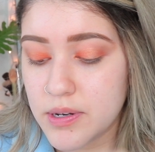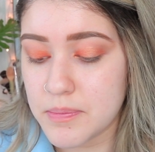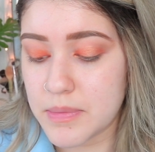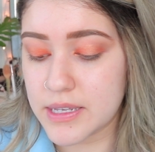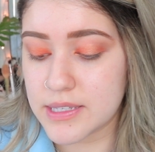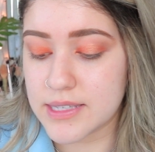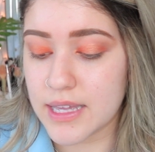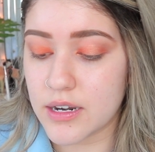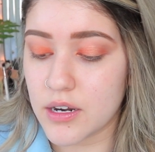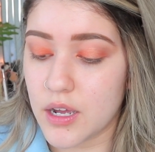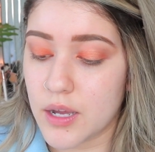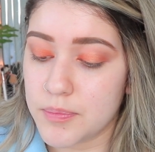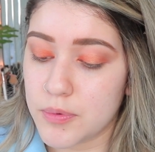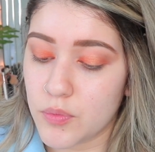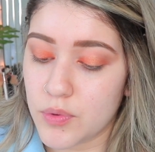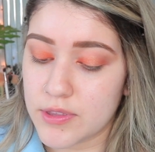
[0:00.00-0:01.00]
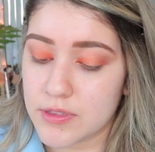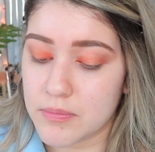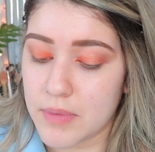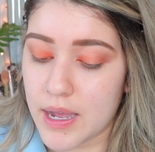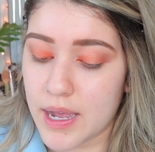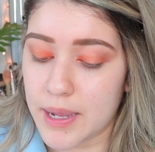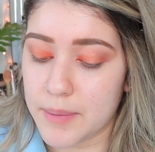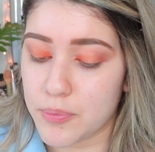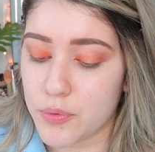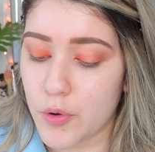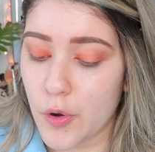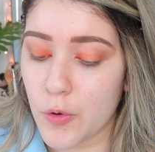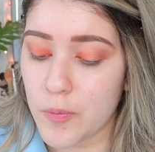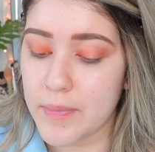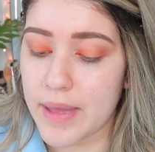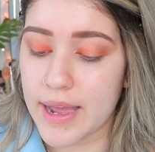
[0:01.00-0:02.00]
to mix that up with my
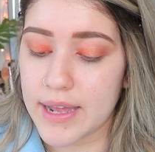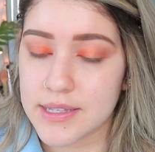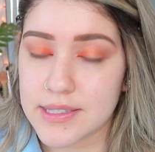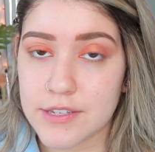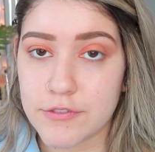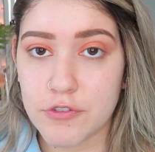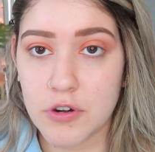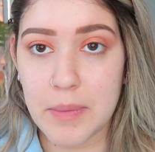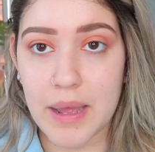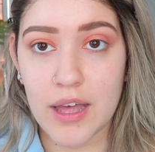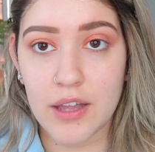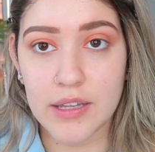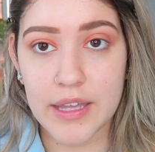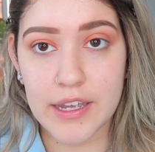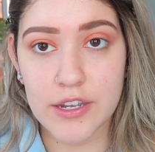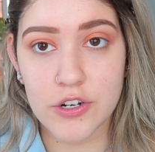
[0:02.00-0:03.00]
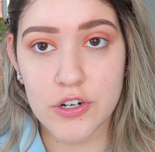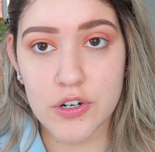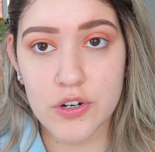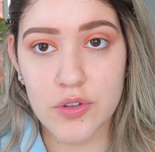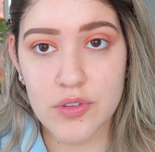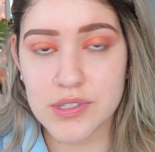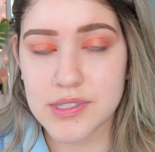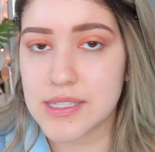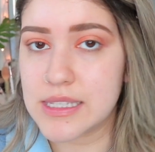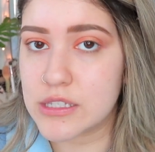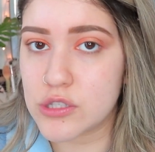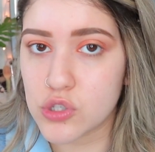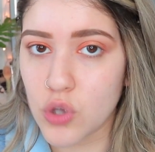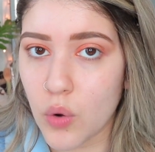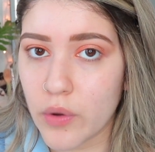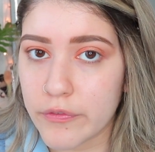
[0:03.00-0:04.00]
Pro Matte from LA Girl. This is
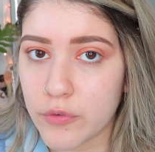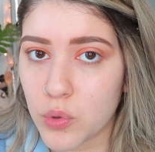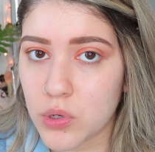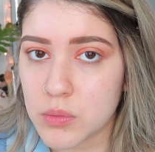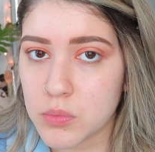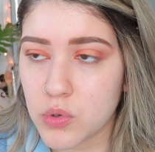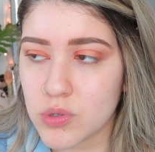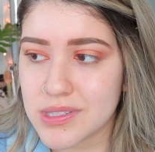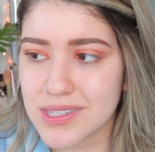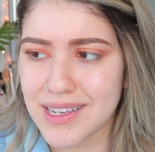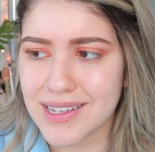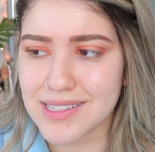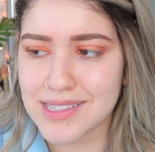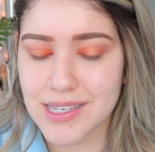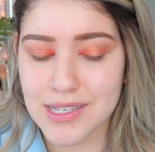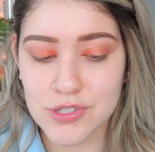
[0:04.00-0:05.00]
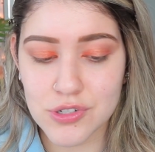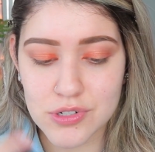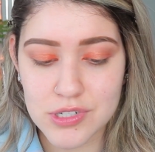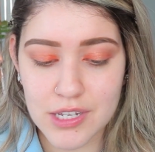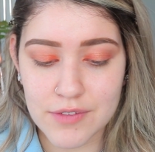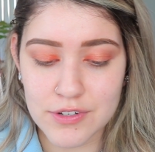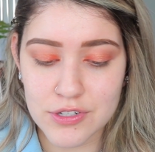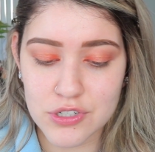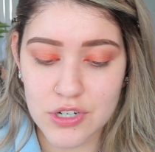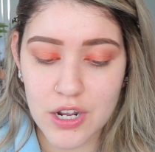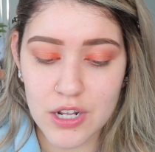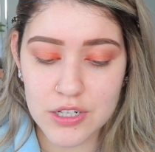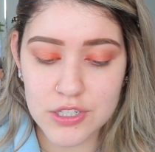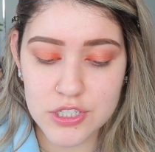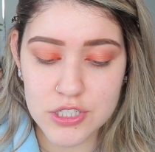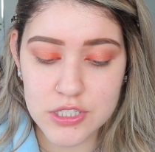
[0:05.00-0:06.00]
so affordable. It's like $6 or
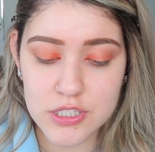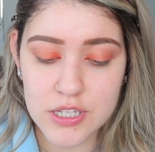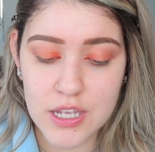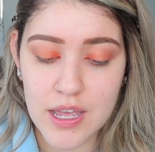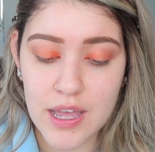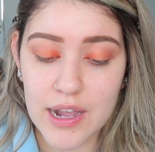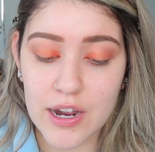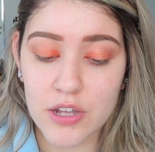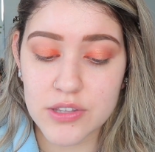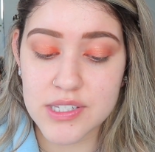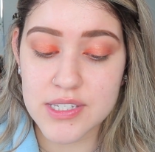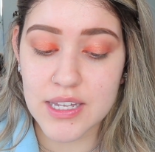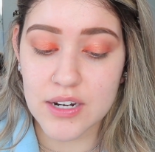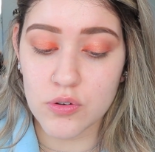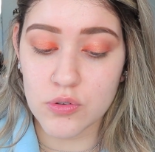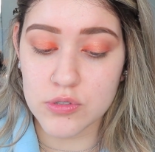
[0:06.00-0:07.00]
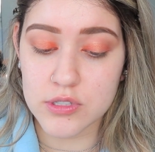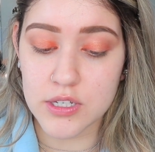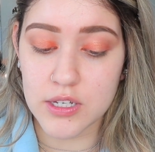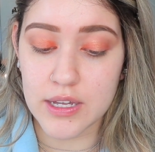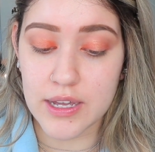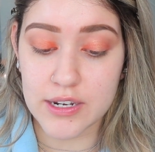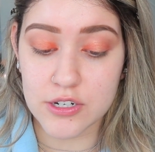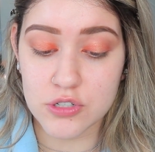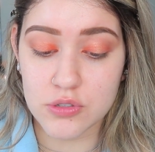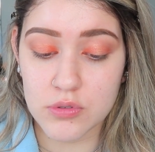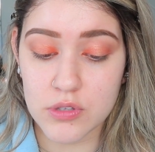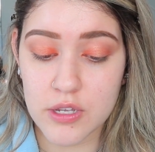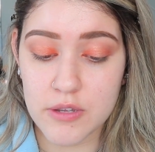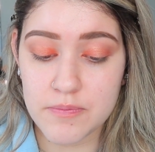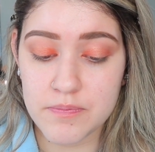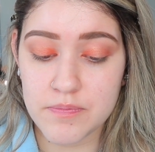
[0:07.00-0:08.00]
$7. I got this at Ulta
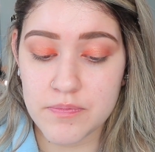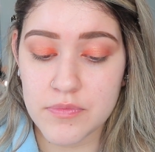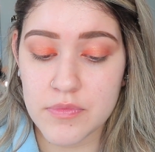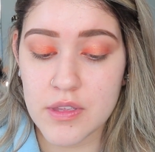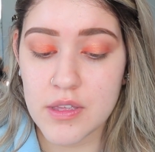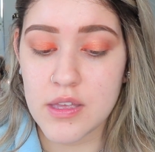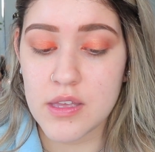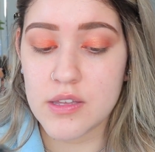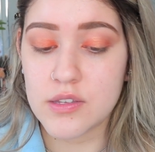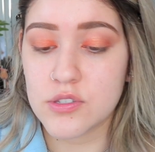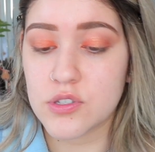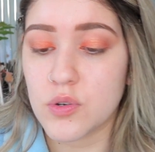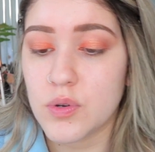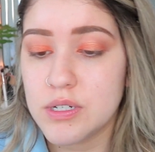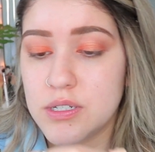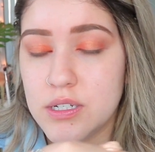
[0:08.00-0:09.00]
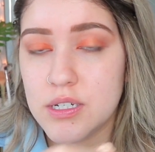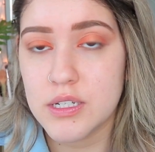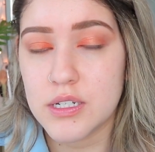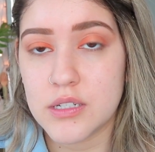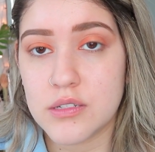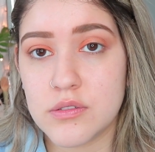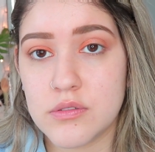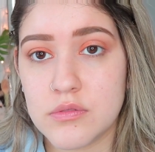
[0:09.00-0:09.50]
actually. So I did